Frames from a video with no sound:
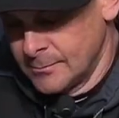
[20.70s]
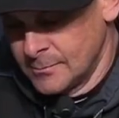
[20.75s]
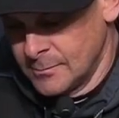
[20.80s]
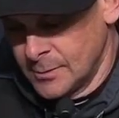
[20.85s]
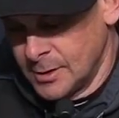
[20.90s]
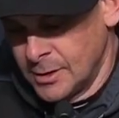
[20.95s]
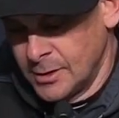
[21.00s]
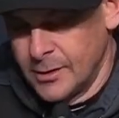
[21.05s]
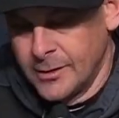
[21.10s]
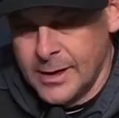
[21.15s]

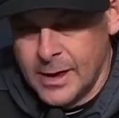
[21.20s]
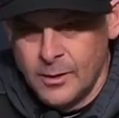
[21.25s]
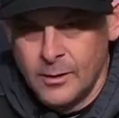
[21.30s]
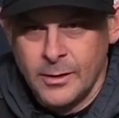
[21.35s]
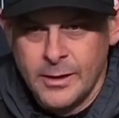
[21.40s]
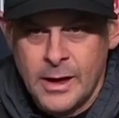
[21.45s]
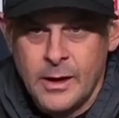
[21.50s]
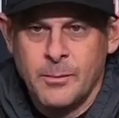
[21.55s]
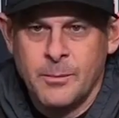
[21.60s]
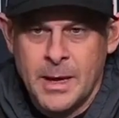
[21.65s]
you know, they,
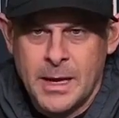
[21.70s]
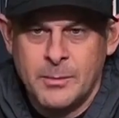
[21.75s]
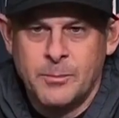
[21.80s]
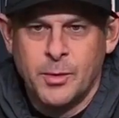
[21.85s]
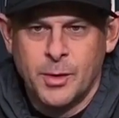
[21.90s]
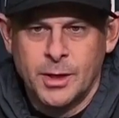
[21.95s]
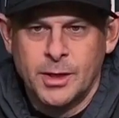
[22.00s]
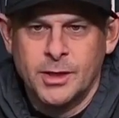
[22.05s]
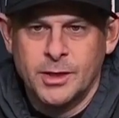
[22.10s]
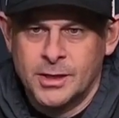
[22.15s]
they made
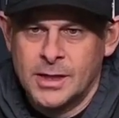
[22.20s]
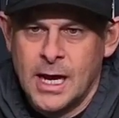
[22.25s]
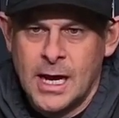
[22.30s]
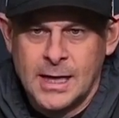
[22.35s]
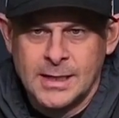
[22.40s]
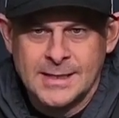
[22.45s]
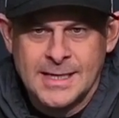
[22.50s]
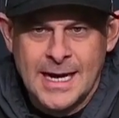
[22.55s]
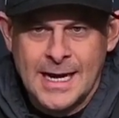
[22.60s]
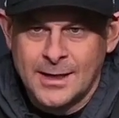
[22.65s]
pretty good
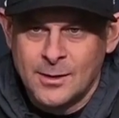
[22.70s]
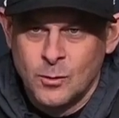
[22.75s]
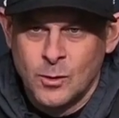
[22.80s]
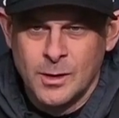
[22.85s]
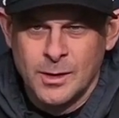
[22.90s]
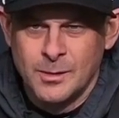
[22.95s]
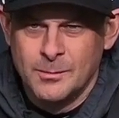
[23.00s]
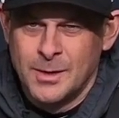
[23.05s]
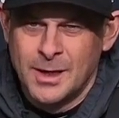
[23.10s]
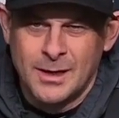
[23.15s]
contact with
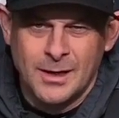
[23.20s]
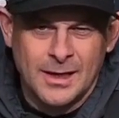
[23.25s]
him.